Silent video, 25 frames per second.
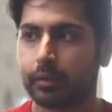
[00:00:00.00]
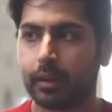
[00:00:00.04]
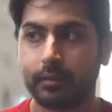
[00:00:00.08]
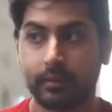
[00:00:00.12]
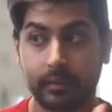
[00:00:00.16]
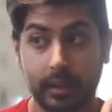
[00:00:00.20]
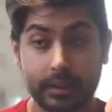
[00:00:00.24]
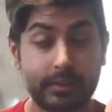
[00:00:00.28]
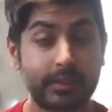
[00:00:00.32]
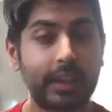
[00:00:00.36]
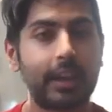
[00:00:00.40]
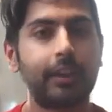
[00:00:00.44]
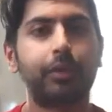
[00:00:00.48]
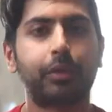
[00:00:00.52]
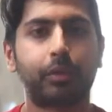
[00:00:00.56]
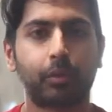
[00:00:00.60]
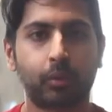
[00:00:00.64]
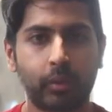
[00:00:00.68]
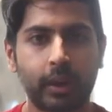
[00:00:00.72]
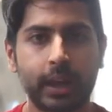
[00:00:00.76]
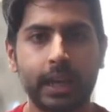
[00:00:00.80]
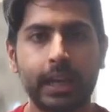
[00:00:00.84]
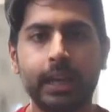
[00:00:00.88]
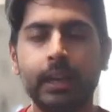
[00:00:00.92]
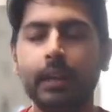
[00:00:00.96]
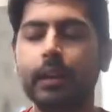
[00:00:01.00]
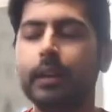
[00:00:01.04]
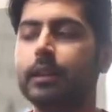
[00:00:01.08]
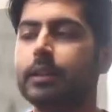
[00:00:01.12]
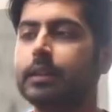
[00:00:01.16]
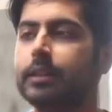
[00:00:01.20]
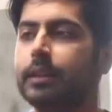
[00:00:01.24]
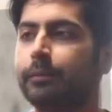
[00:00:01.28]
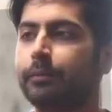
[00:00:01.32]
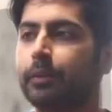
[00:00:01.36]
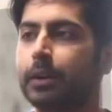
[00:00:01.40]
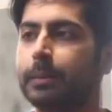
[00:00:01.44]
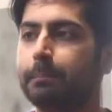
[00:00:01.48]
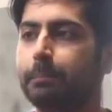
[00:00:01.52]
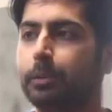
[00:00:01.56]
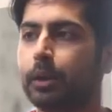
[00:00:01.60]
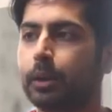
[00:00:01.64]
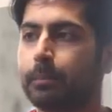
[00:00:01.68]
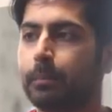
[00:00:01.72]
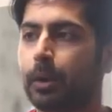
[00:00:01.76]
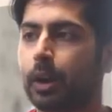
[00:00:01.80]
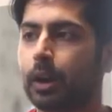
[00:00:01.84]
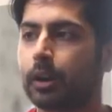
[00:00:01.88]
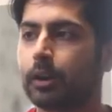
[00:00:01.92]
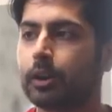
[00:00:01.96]
let's say 3 different
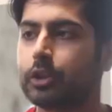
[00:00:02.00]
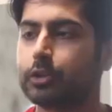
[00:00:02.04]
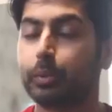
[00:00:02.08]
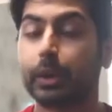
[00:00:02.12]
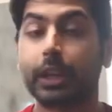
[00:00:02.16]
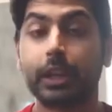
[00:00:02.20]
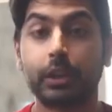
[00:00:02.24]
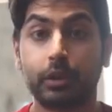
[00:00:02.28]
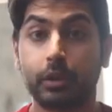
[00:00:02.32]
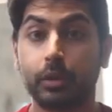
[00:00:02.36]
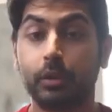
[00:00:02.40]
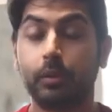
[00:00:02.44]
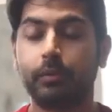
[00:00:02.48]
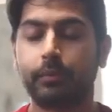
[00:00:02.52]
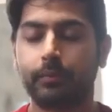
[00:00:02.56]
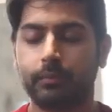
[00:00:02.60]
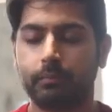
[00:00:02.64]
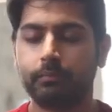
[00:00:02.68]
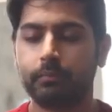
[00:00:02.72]
bookmarkers, we can do